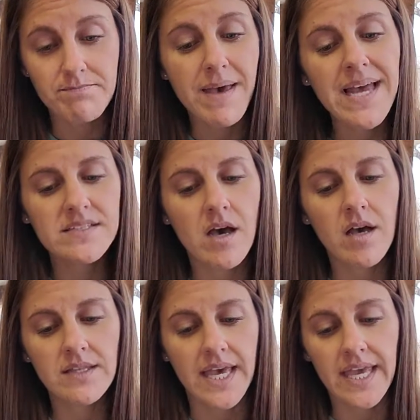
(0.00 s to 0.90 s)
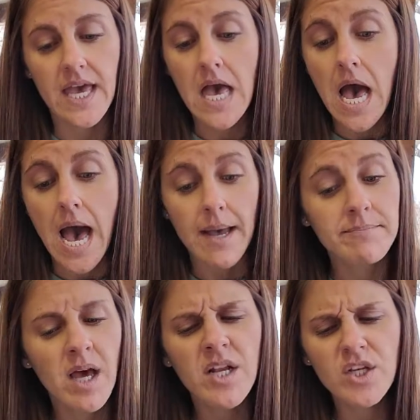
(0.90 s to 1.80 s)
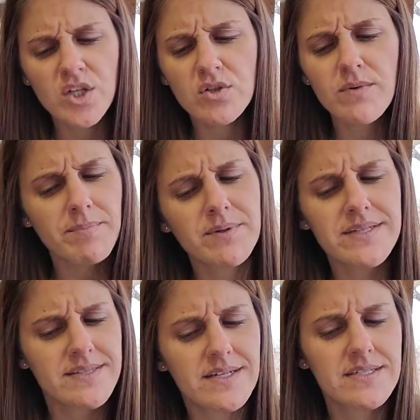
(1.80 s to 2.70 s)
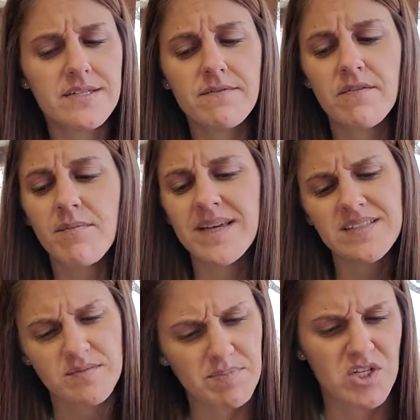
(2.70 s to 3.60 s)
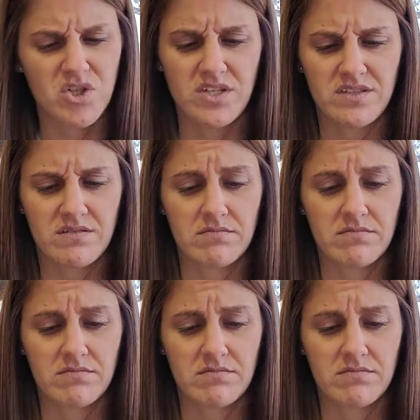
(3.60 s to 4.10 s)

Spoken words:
Bad dog like I'm not a good representative of my species.